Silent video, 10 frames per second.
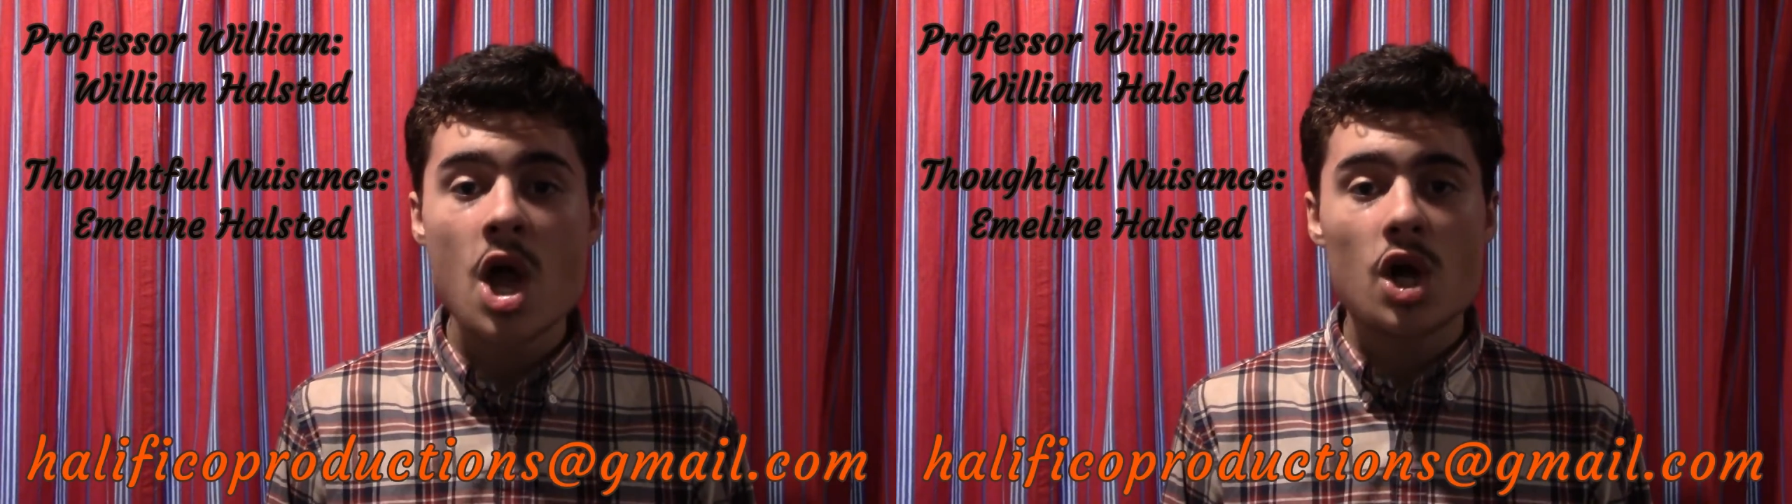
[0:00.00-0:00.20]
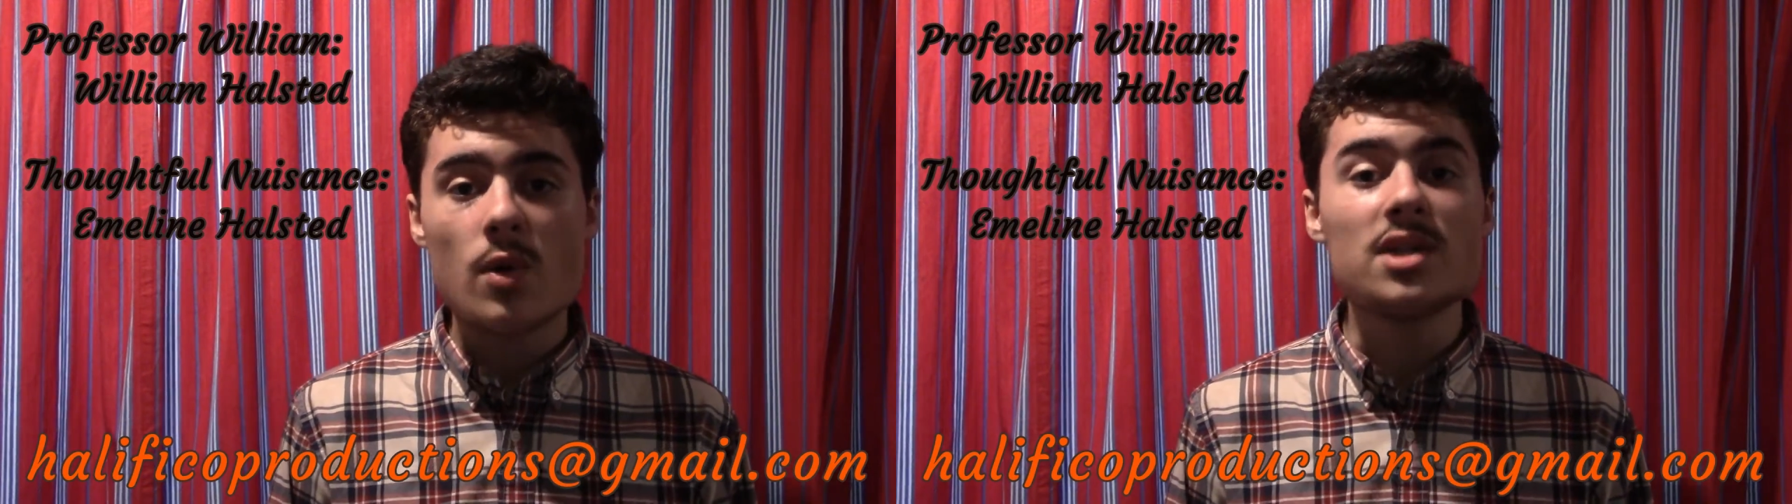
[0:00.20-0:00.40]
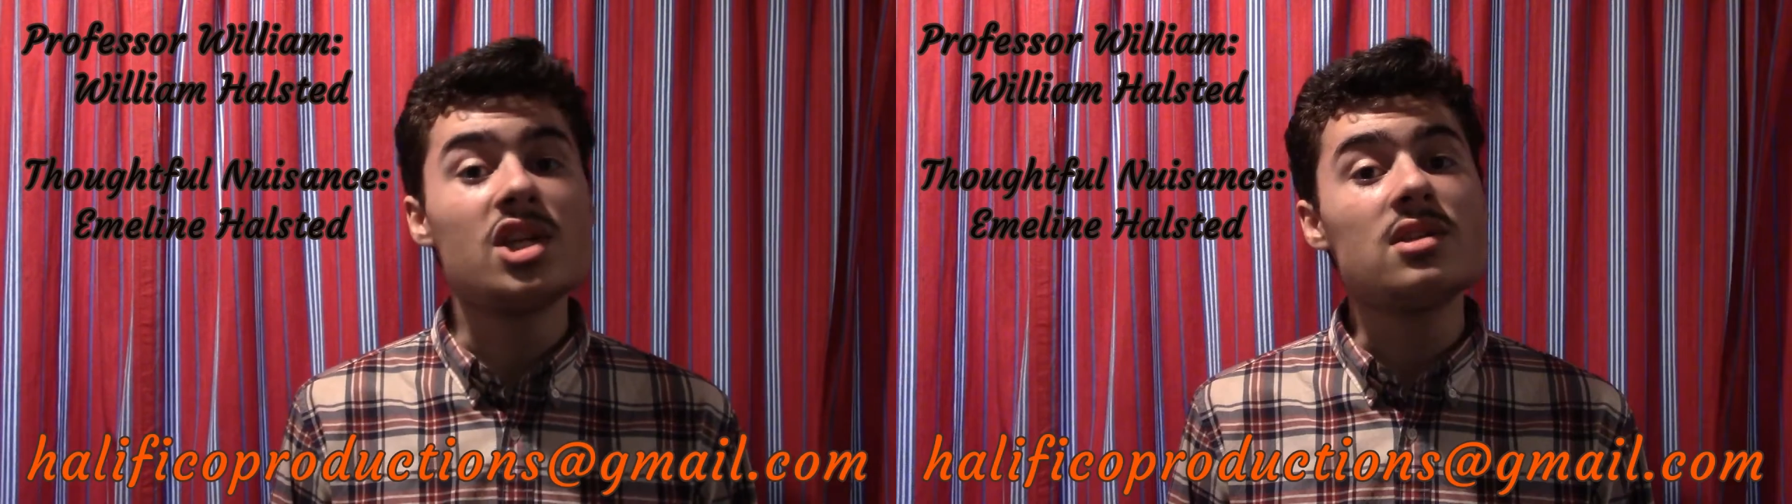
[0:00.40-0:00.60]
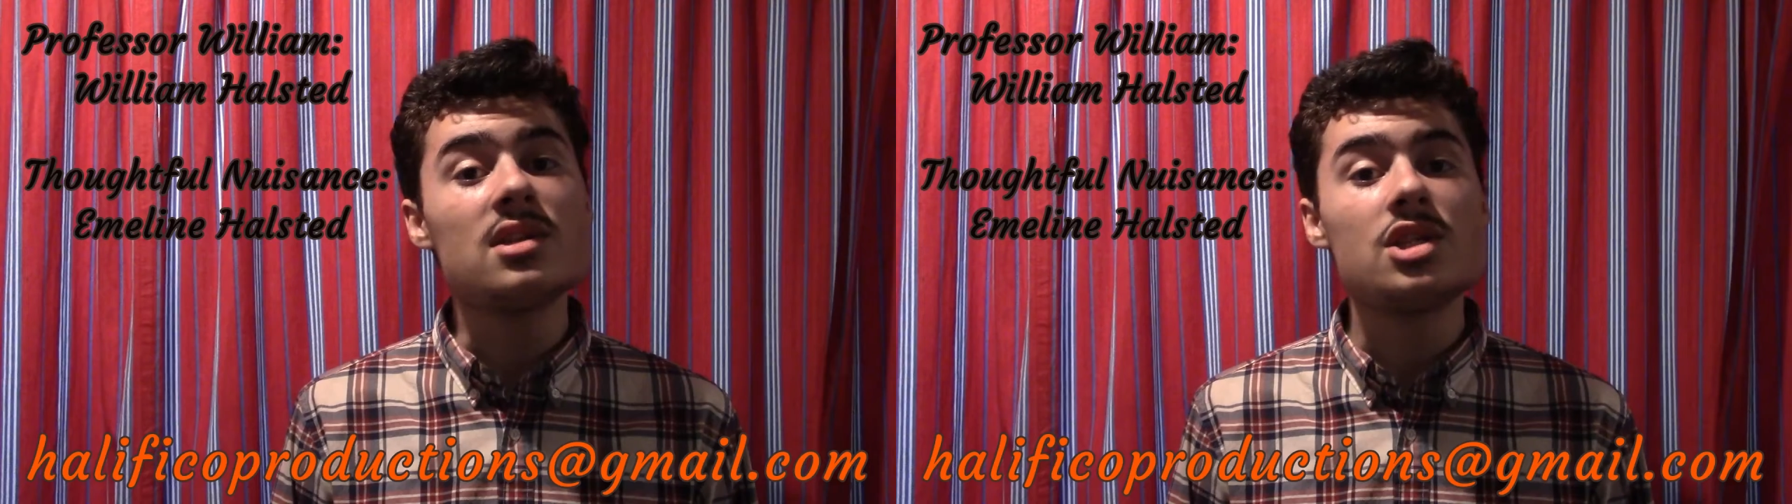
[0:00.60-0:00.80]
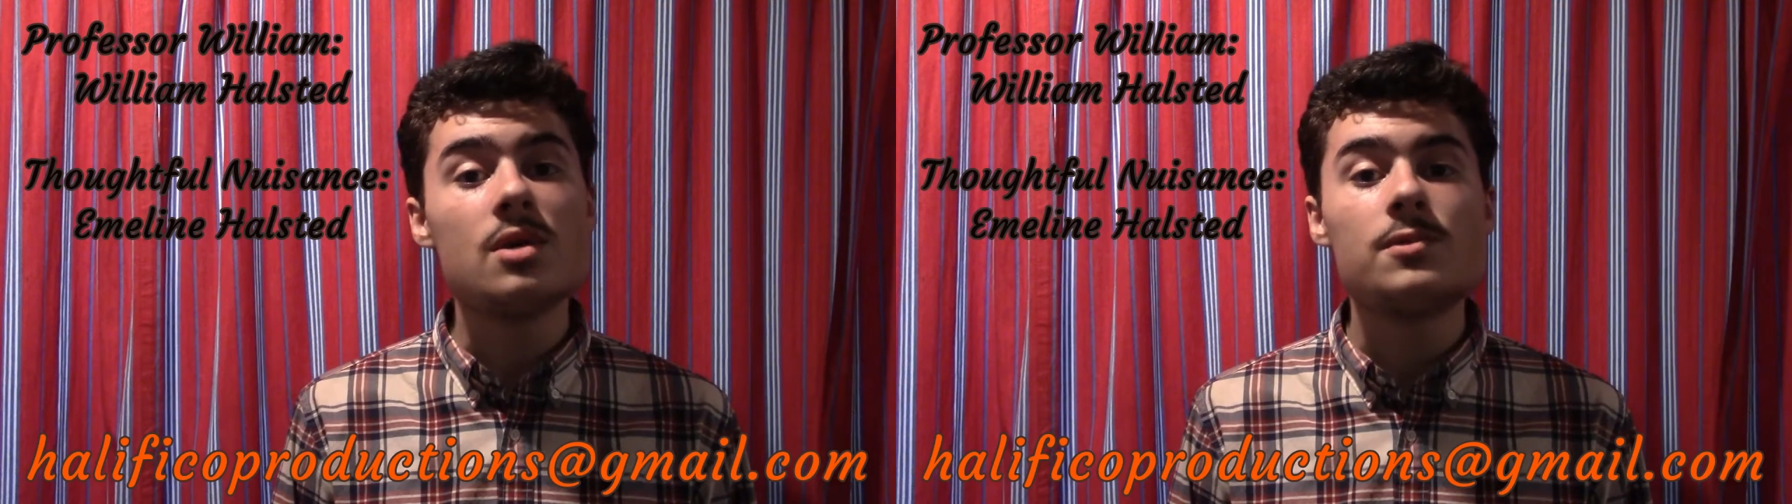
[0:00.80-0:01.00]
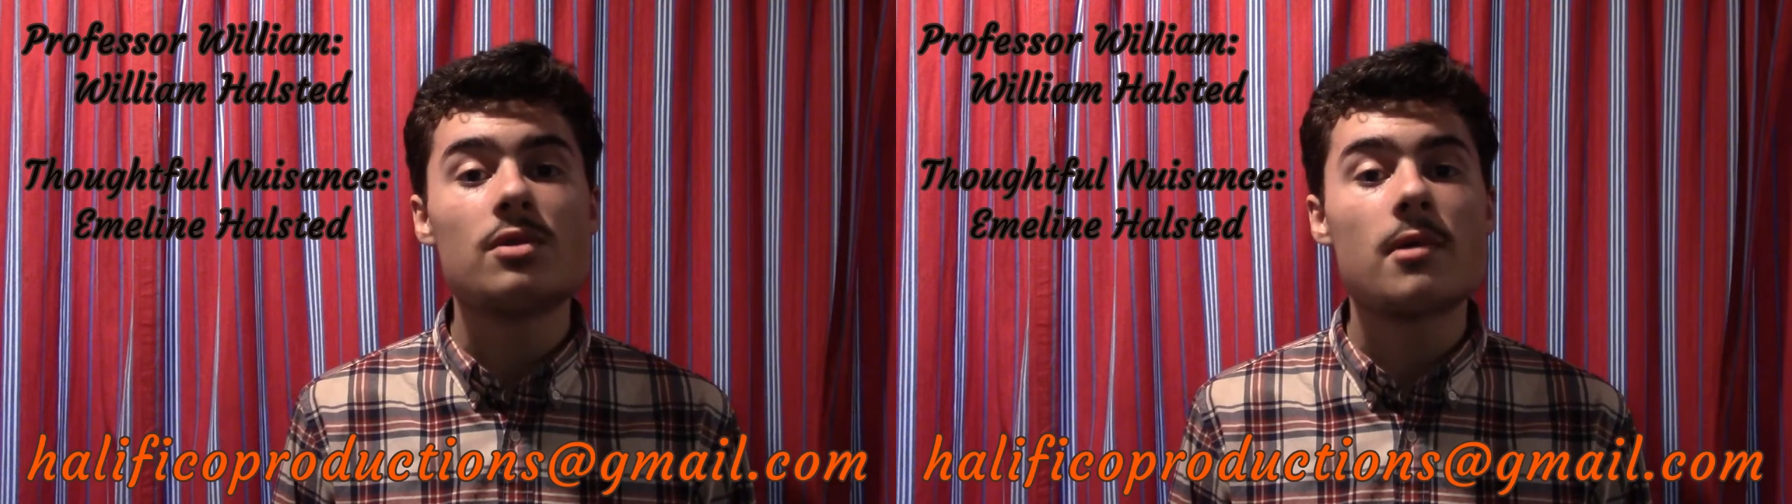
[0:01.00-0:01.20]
Questions and YouTube